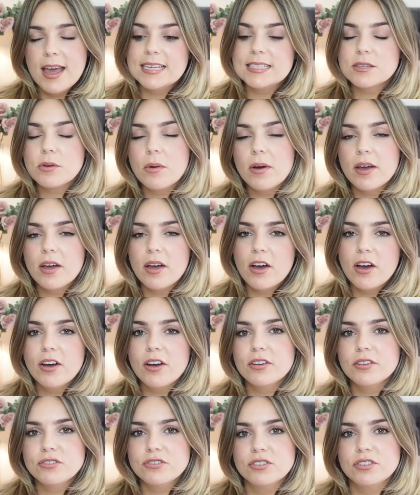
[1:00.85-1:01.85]
It's quite a
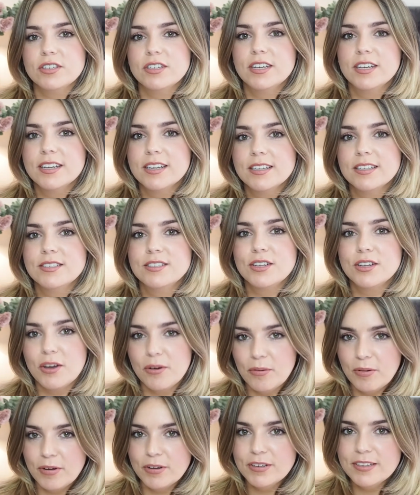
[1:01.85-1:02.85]
hard drug to
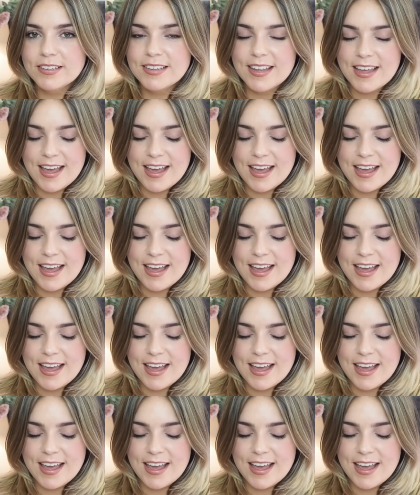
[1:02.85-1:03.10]
go on.